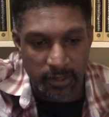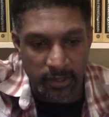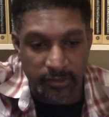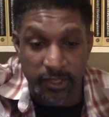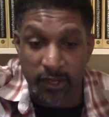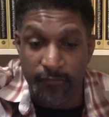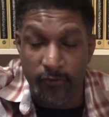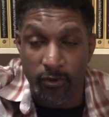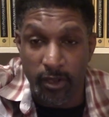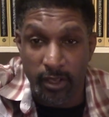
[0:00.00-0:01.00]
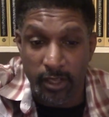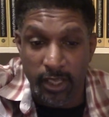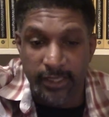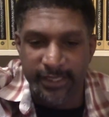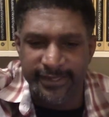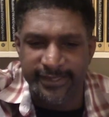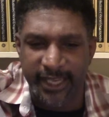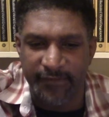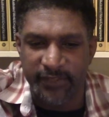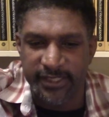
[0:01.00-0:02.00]
Therefore, let's
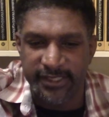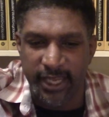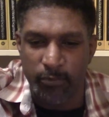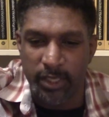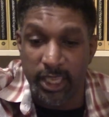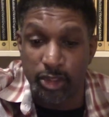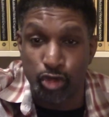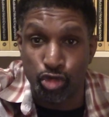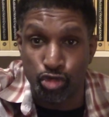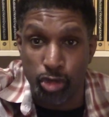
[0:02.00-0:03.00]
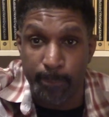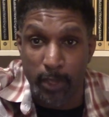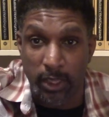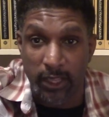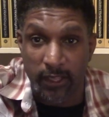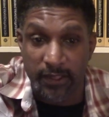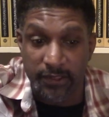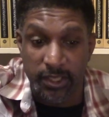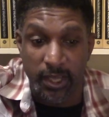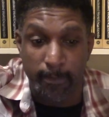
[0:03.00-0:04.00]
safely say we can triple
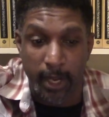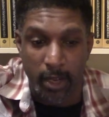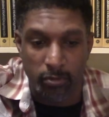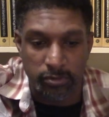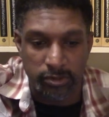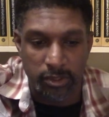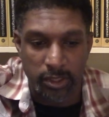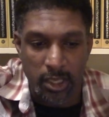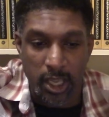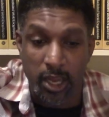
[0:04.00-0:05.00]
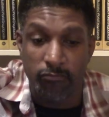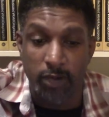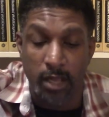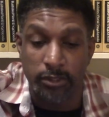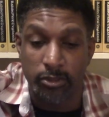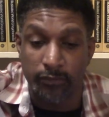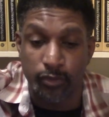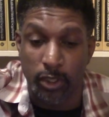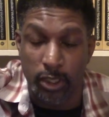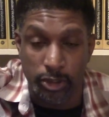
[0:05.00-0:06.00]
the amount and round it up to
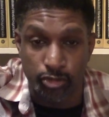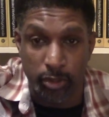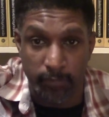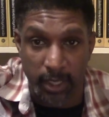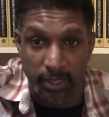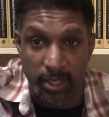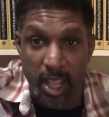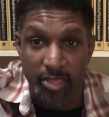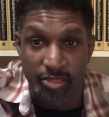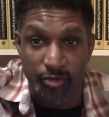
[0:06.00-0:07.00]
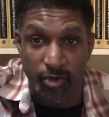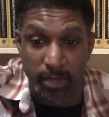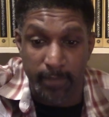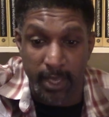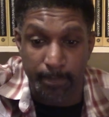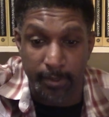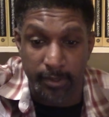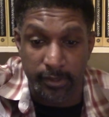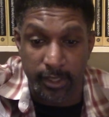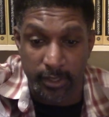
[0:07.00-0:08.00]
100 men, three men per
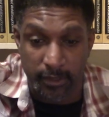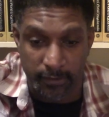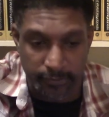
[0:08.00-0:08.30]
year.